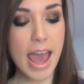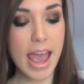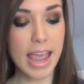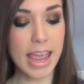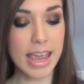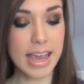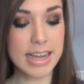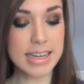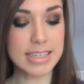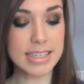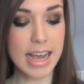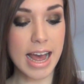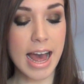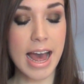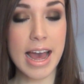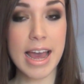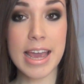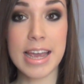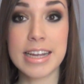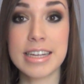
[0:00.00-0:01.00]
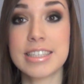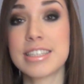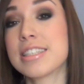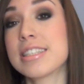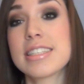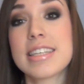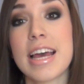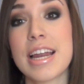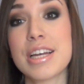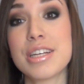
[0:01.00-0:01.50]
and I
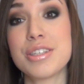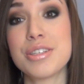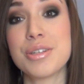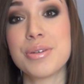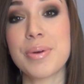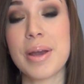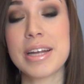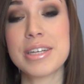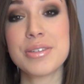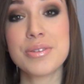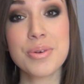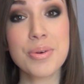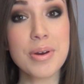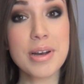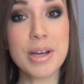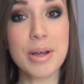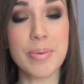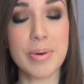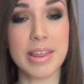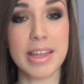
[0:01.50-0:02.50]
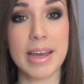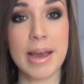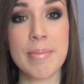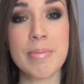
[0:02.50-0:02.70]
decided to do a tutorial with it.